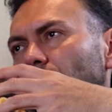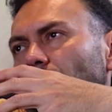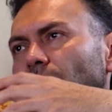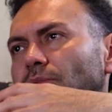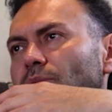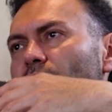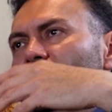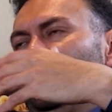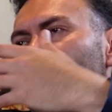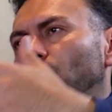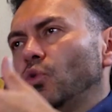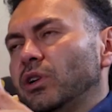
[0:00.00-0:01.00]

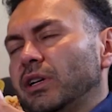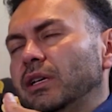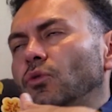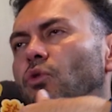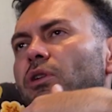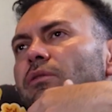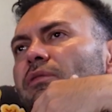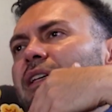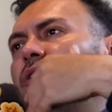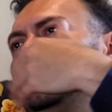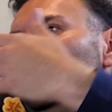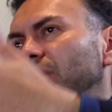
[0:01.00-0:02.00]
Bolivians working or
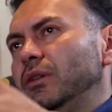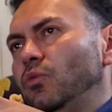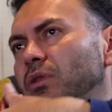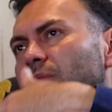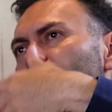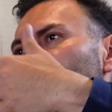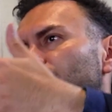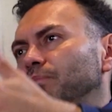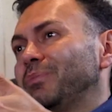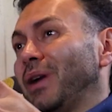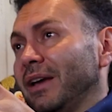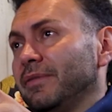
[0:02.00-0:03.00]
negotiating with
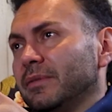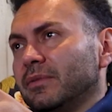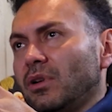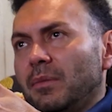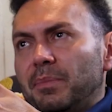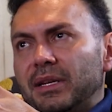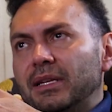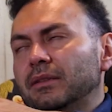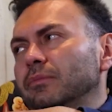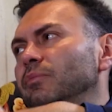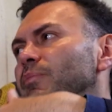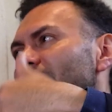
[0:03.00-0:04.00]
private
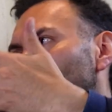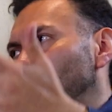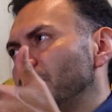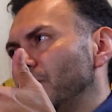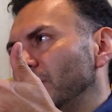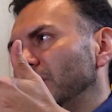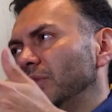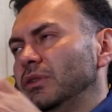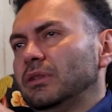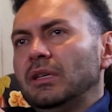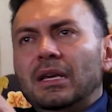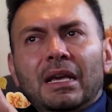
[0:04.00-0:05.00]
companies, big corporations,